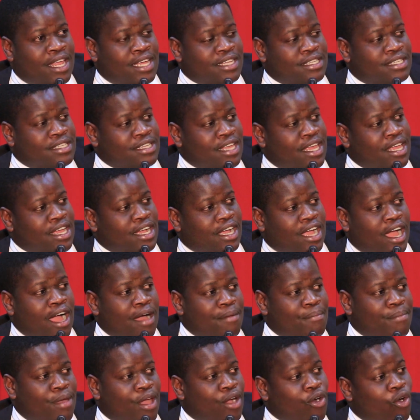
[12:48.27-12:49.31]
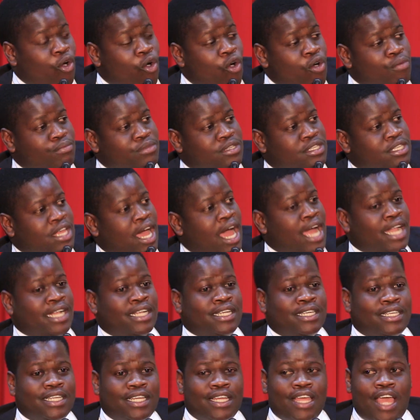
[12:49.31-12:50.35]
saying, come back home,
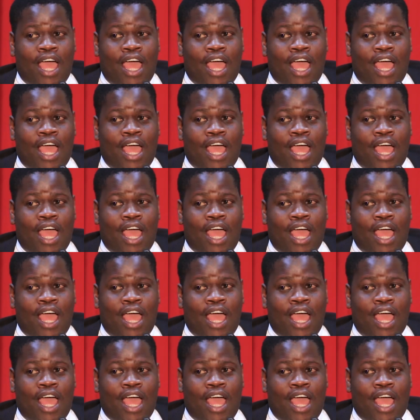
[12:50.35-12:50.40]
son,